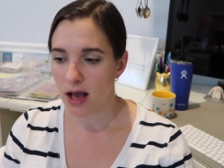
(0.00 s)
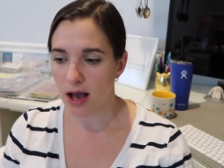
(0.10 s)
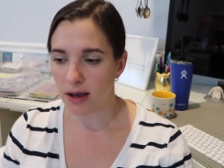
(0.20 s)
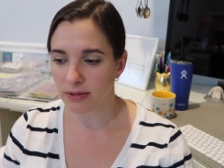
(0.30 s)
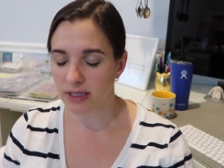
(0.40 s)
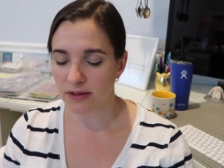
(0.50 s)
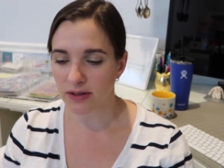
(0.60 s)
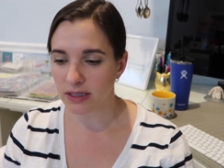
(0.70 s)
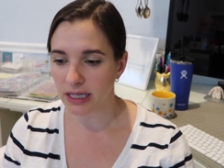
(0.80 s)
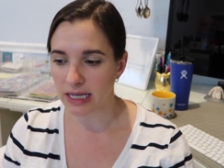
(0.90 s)
because um, I
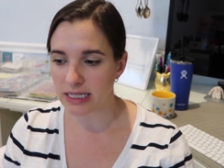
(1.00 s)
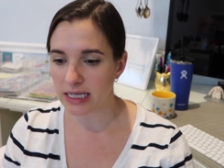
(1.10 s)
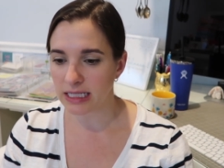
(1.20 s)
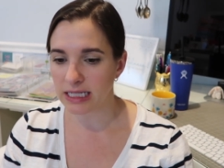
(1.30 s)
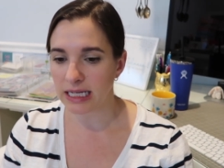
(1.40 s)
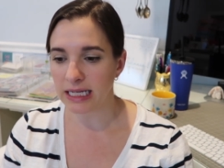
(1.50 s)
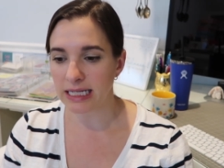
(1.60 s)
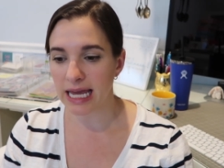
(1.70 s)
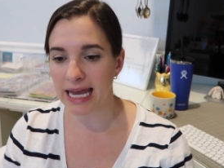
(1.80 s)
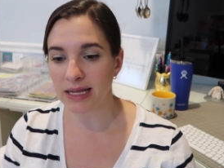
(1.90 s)
felt like I didn't
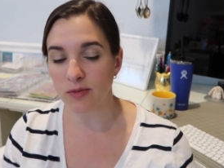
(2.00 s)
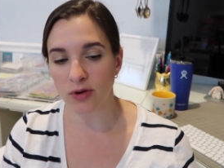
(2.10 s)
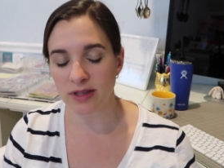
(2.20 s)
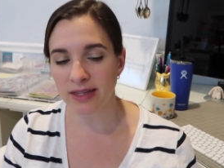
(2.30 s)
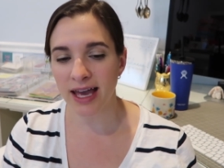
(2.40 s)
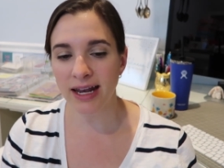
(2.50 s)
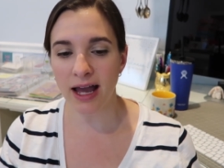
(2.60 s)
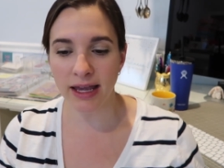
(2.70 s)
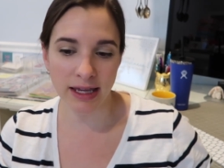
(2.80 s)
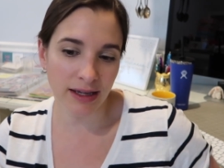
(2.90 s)
need any more than that.
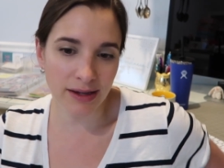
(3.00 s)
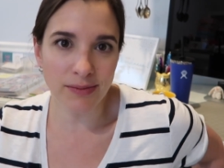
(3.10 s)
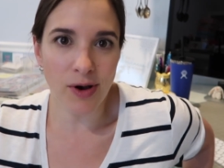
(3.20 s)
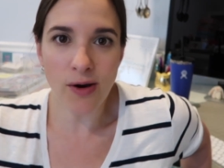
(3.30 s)
I am